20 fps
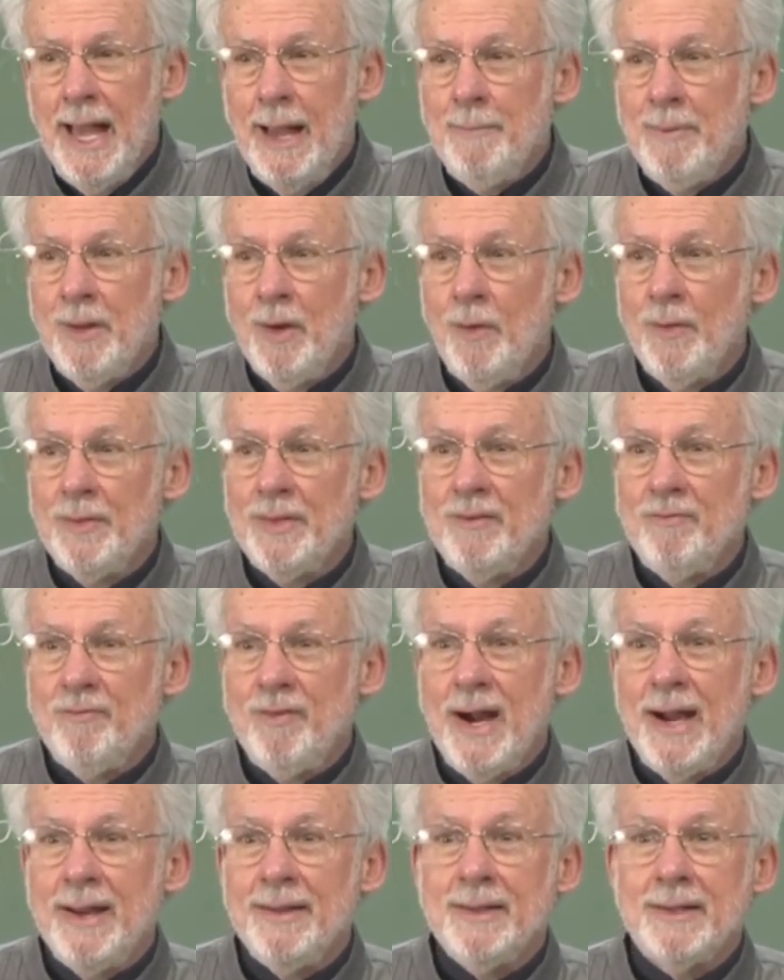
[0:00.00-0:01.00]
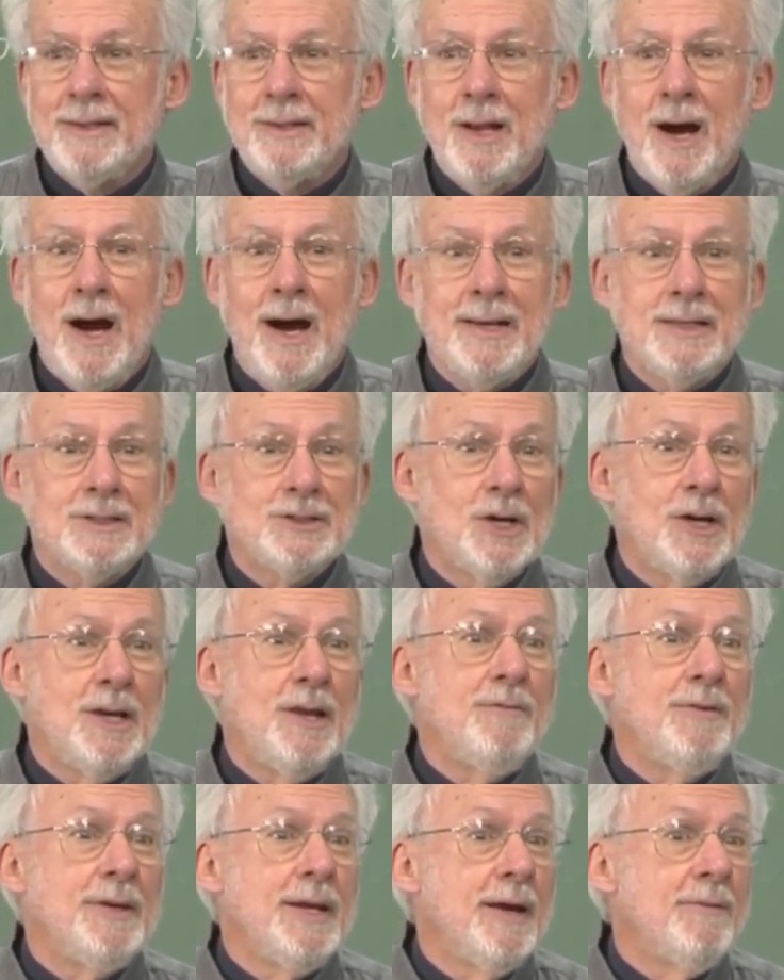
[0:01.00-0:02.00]
and behold, they find that God is our
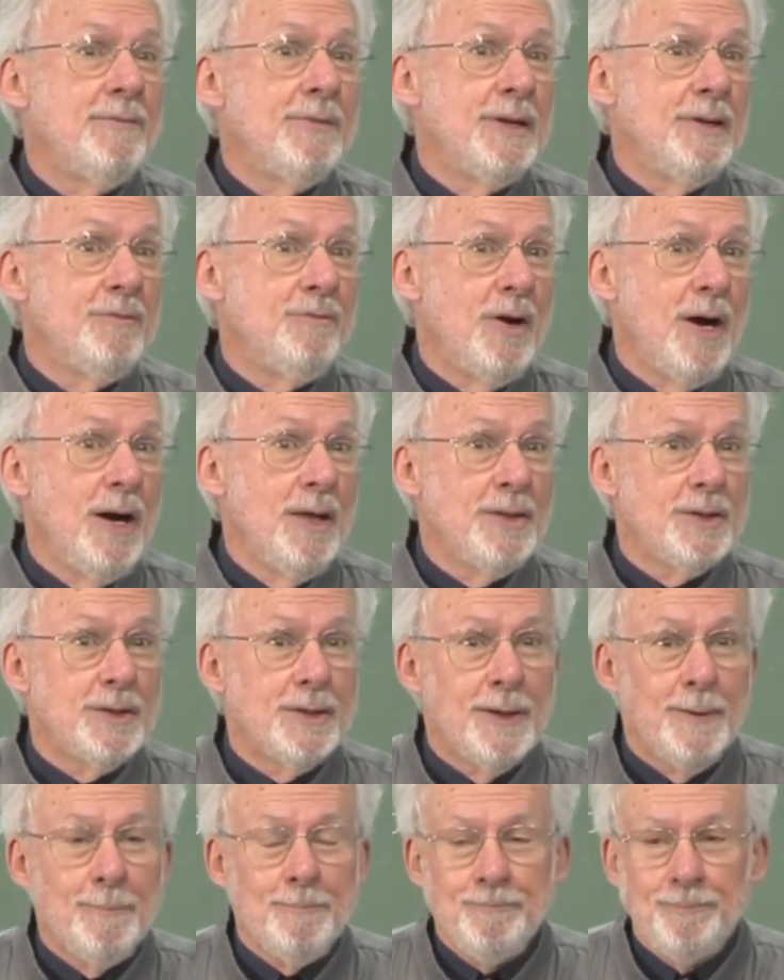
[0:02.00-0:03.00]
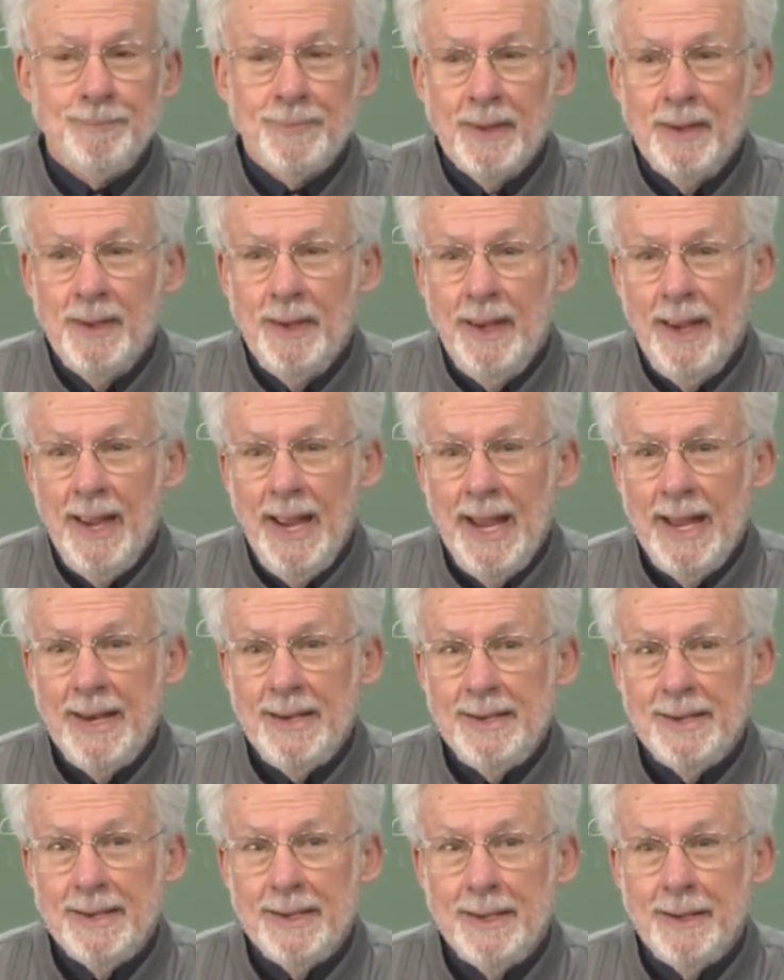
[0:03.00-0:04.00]
loving Heavenly Father,
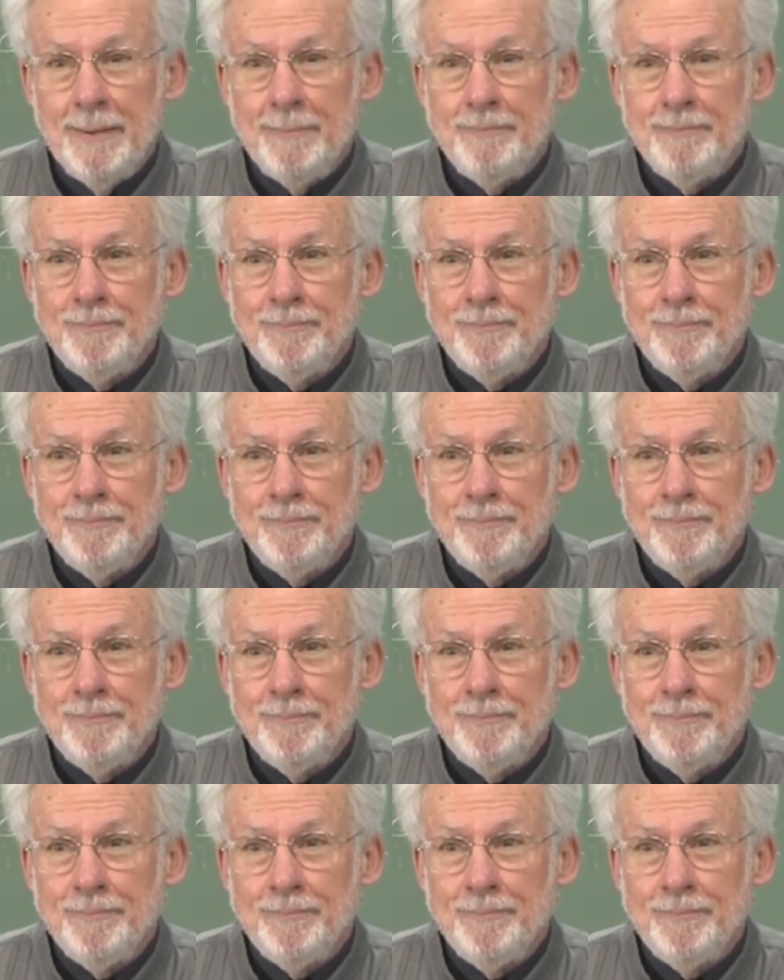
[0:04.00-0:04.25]
and